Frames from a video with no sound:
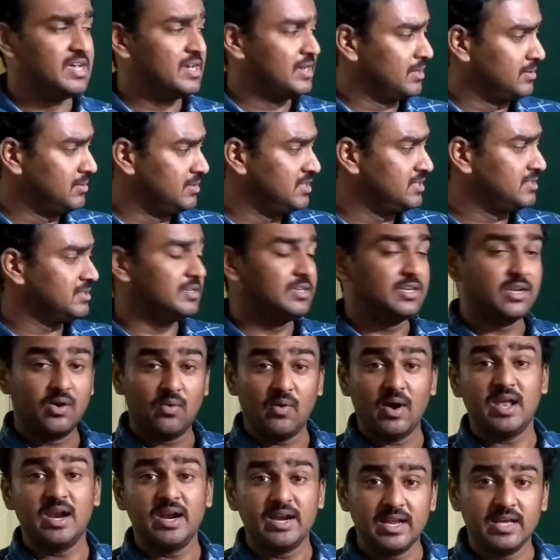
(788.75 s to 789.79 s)
this
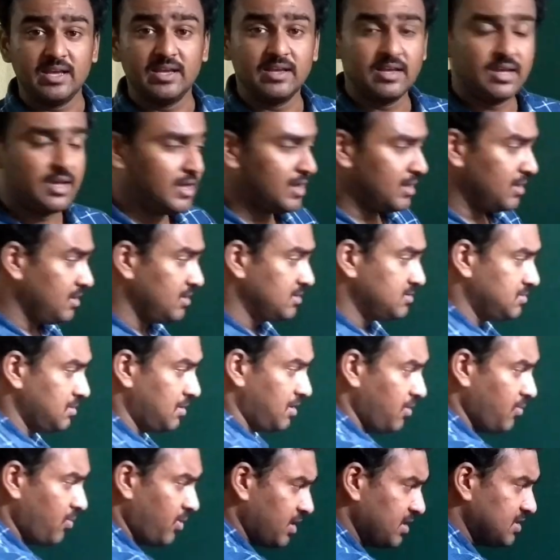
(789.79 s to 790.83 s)
equality is
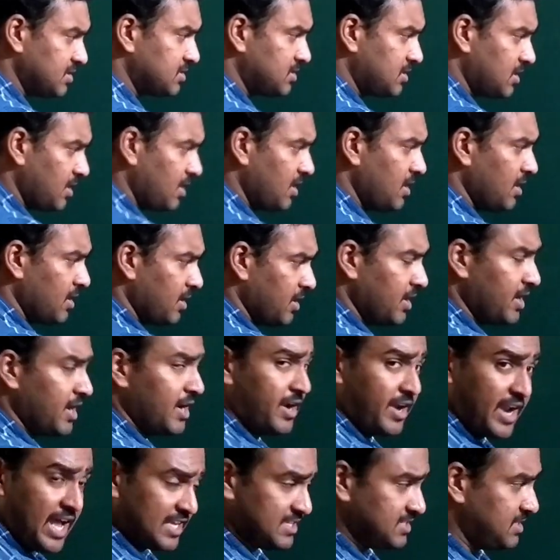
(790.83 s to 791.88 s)
reversed in a
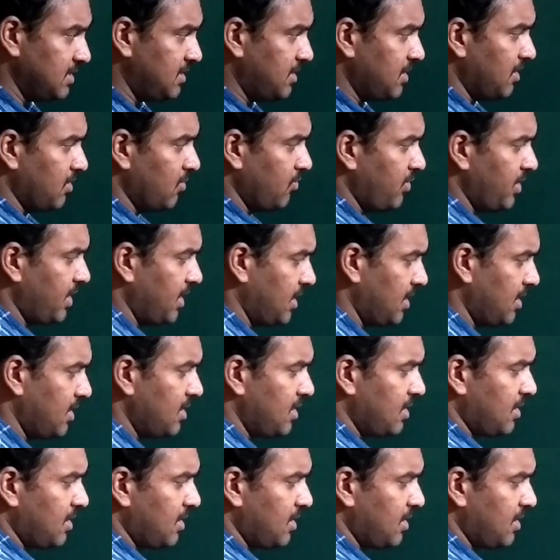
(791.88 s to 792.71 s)
drastical way,